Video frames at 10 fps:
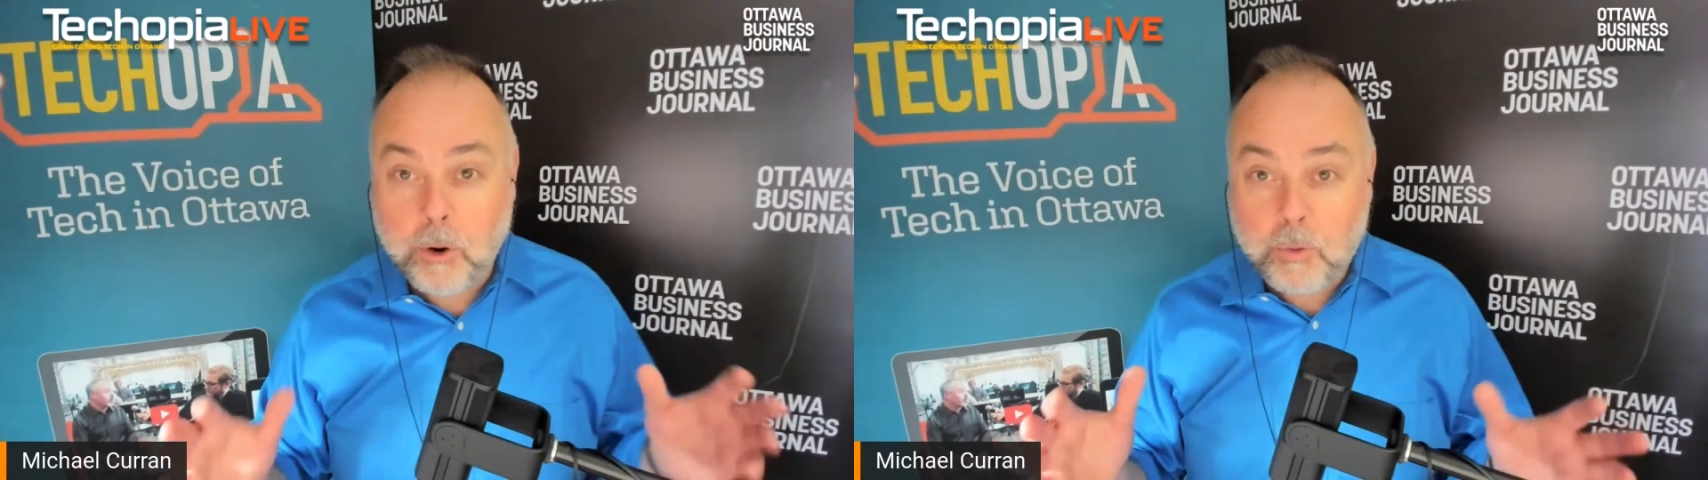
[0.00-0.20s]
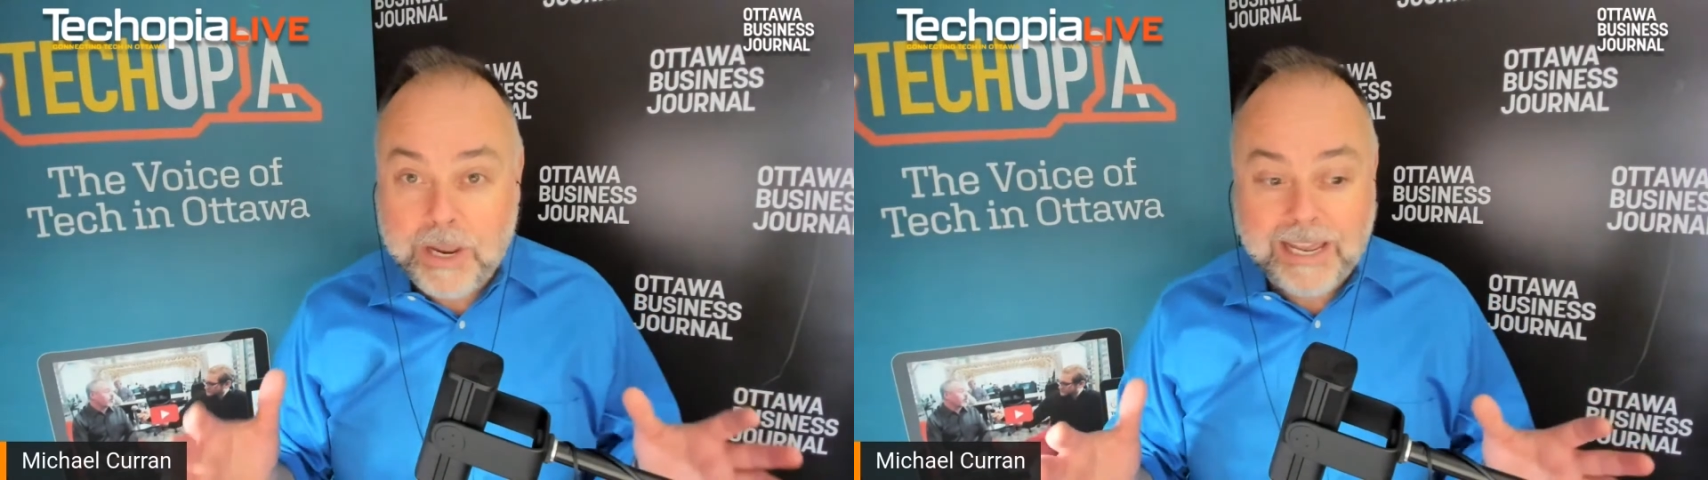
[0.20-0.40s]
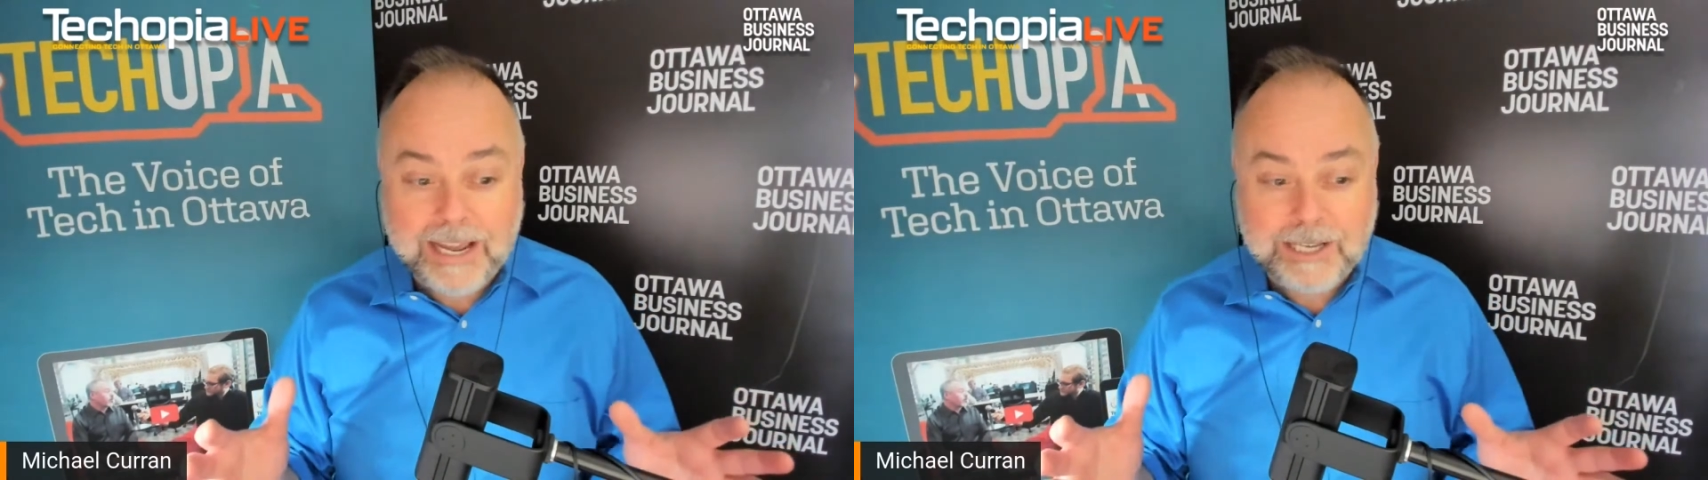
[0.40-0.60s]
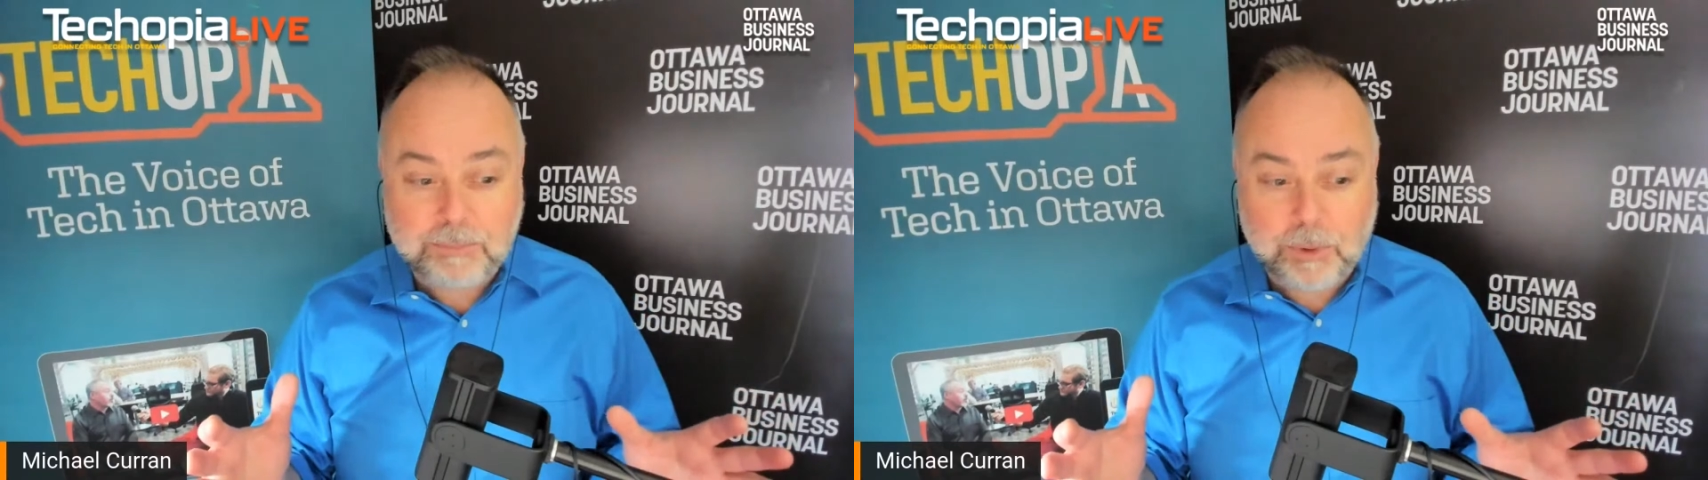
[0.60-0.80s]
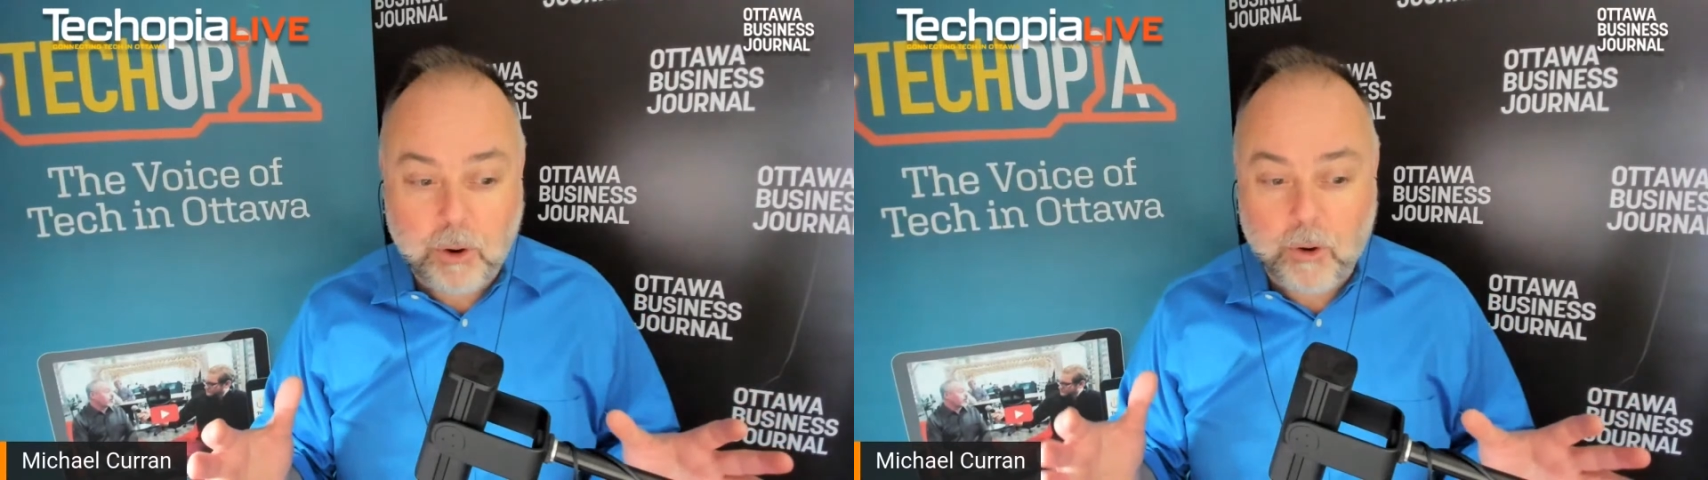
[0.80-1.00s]
we
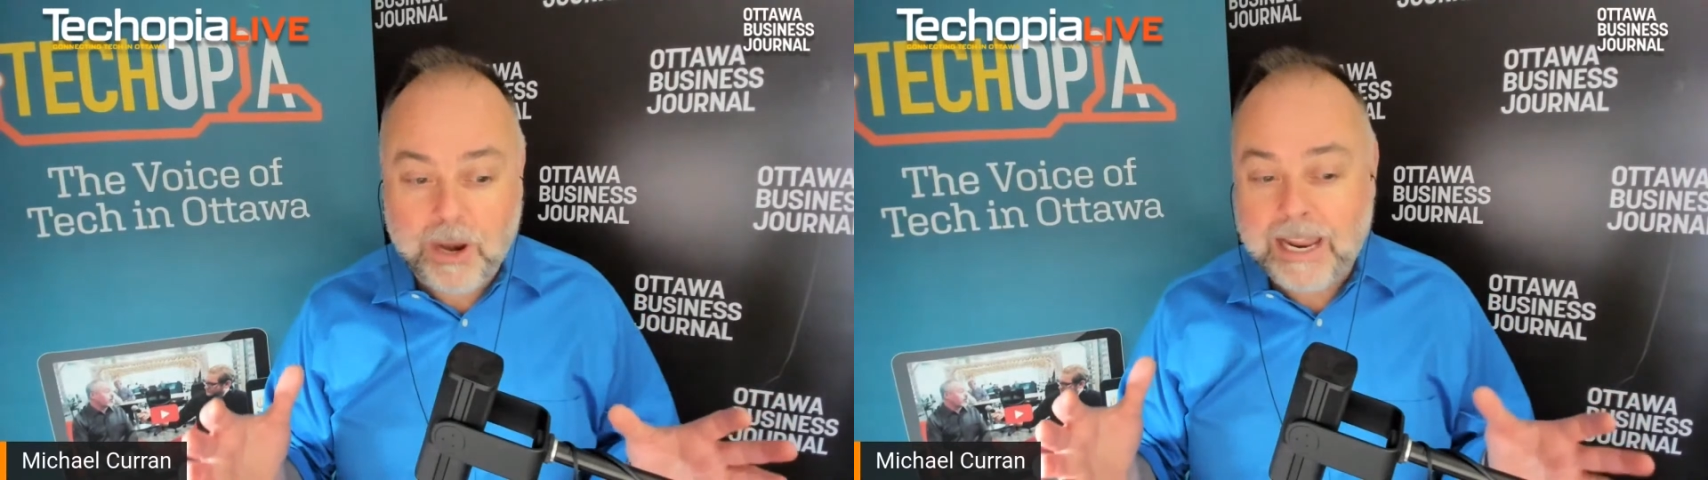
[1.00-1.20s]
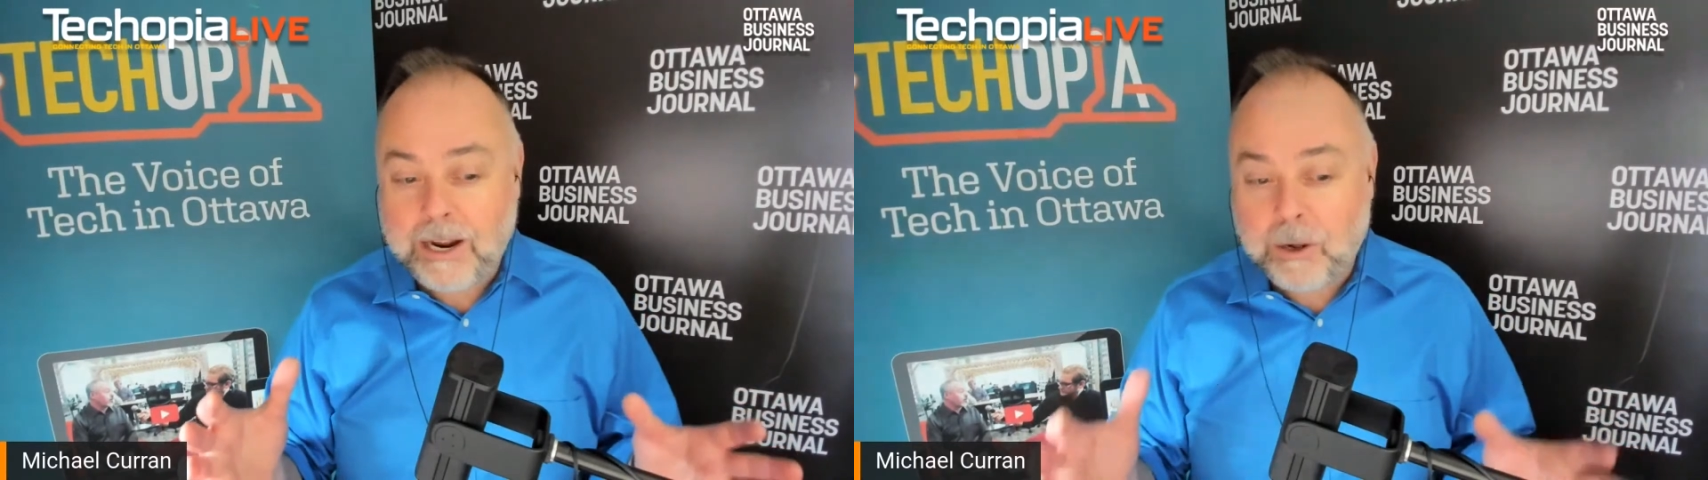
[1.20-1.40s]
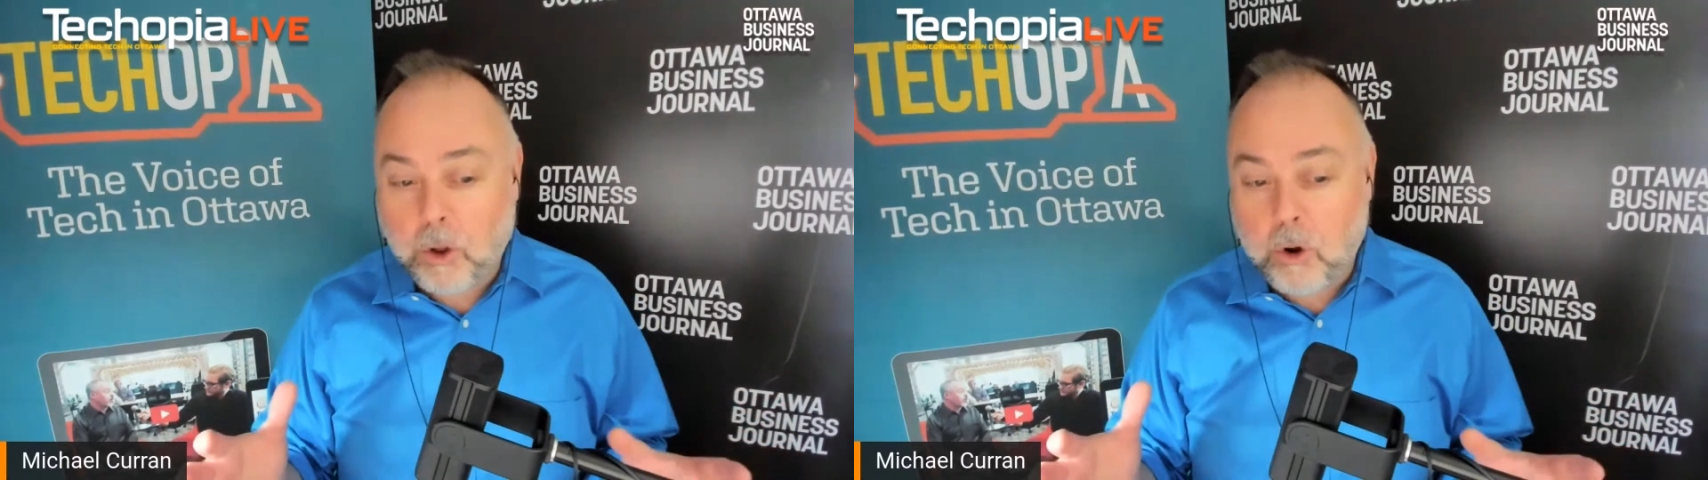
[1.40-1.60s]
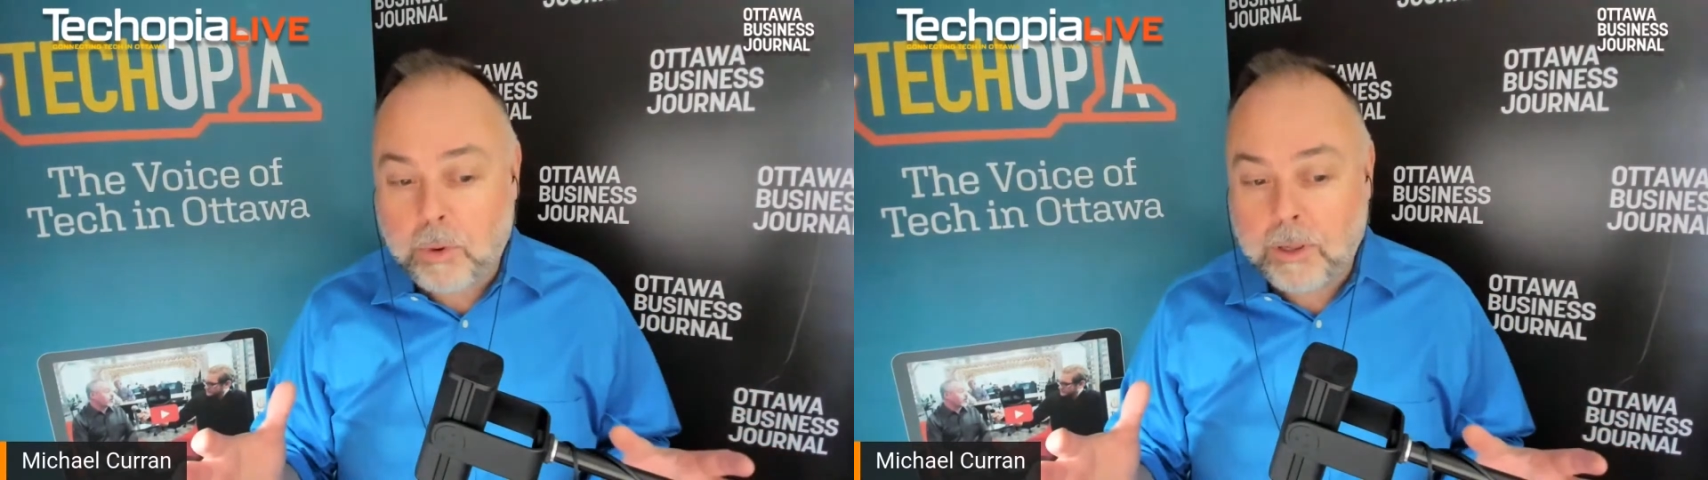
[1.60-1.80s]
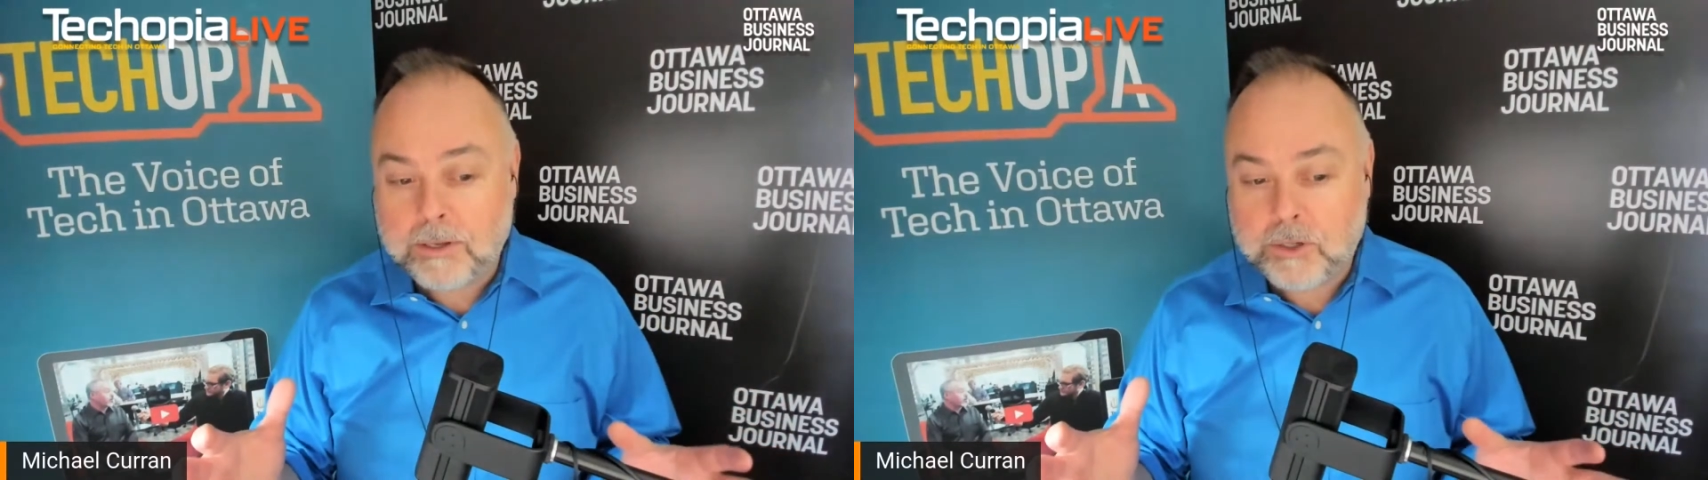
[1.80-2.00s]
explore a global